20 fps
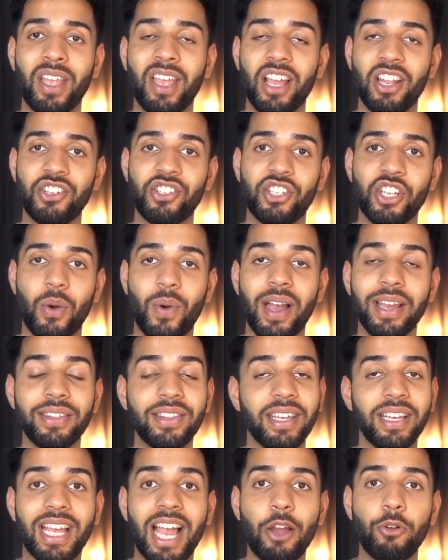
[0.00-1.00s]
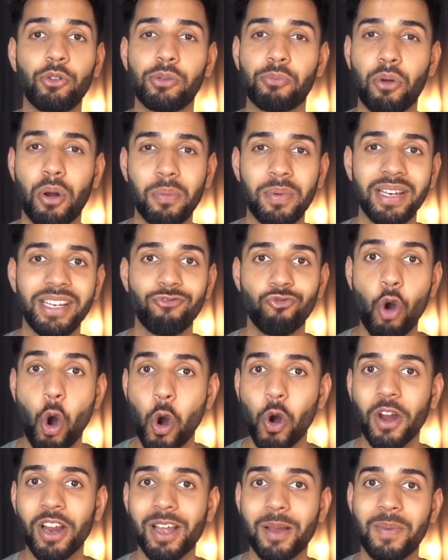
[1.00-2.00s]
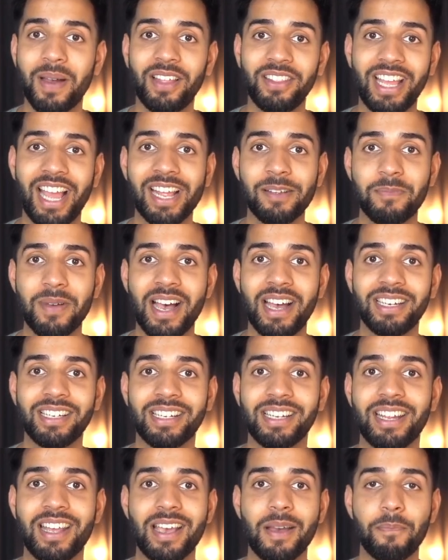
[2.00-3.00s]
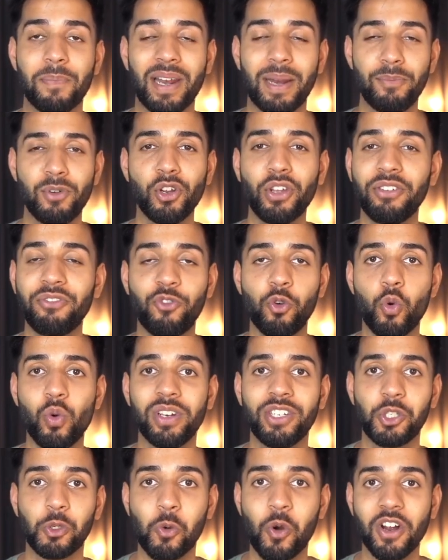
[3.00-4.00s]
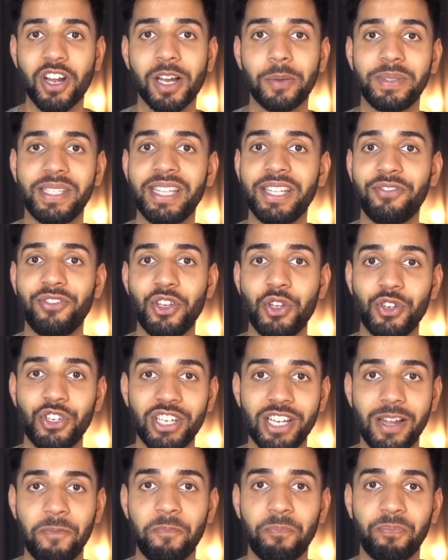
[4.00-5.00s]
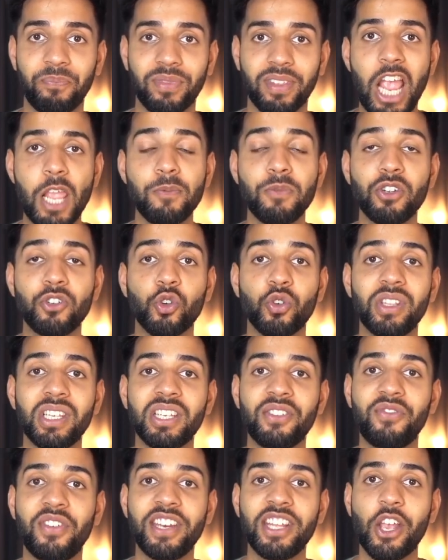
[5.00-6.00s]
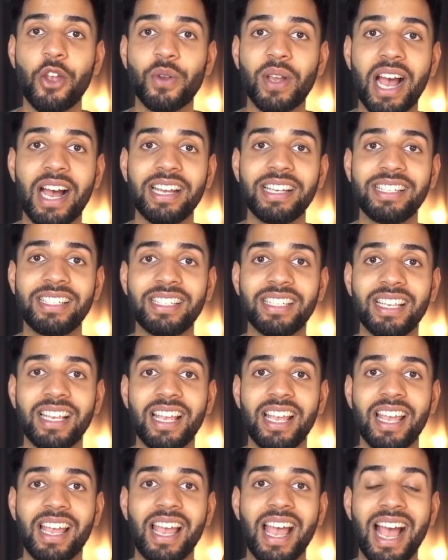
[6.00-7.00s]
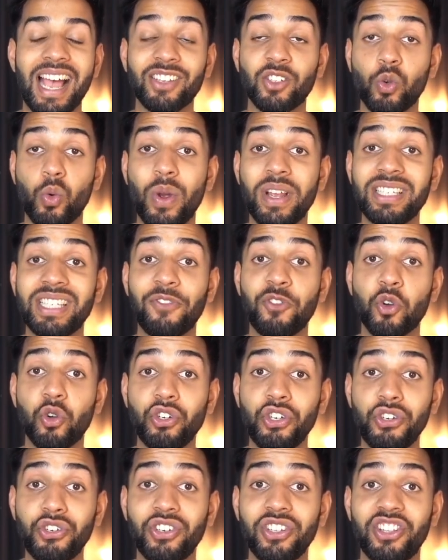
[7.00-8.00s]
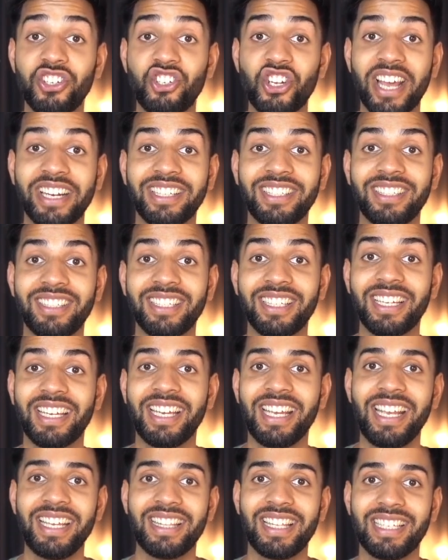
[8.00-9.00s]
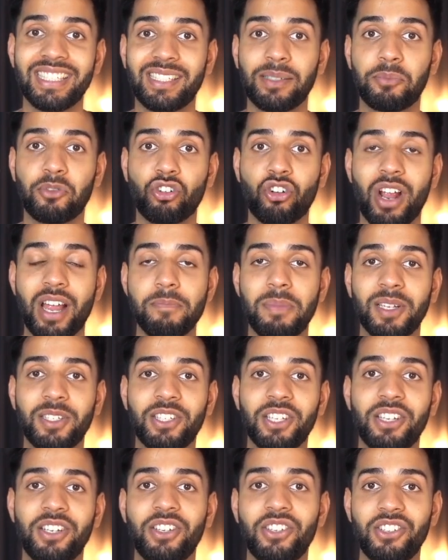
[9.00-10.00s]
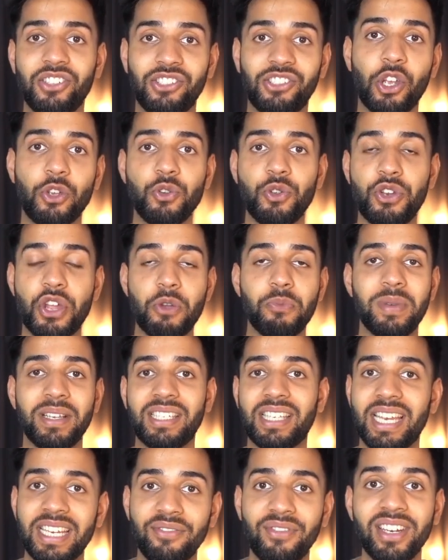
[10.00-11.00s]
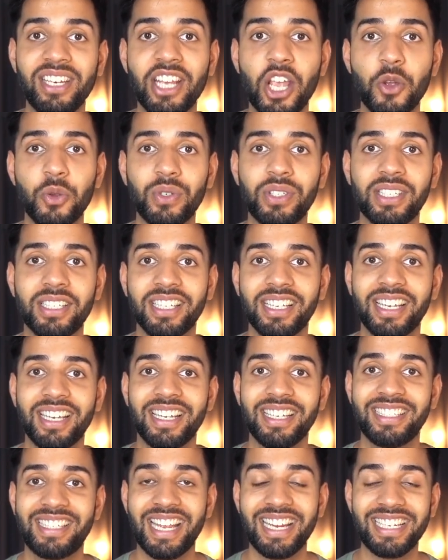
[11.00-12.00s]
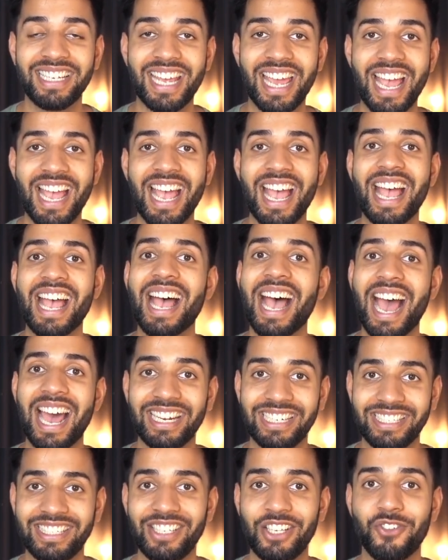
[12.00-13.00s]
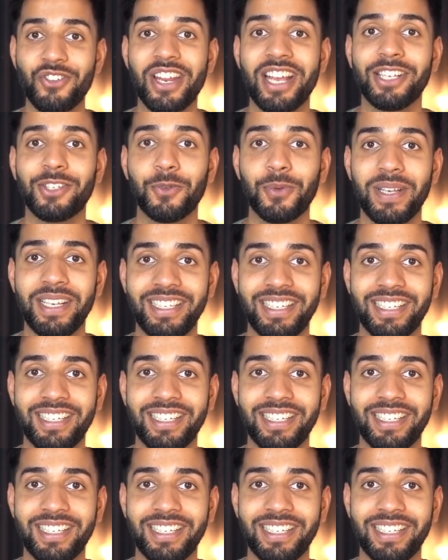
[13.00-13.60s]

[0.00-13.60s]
And so I think I was probably wrong about the iPad, but I'm looking forward to what comes in the future. I hope you enjoyed this video, guys. As always, if you're new to the channel, hit that subscribe button so you don't miss any videos. Take care, and I'll see you next week.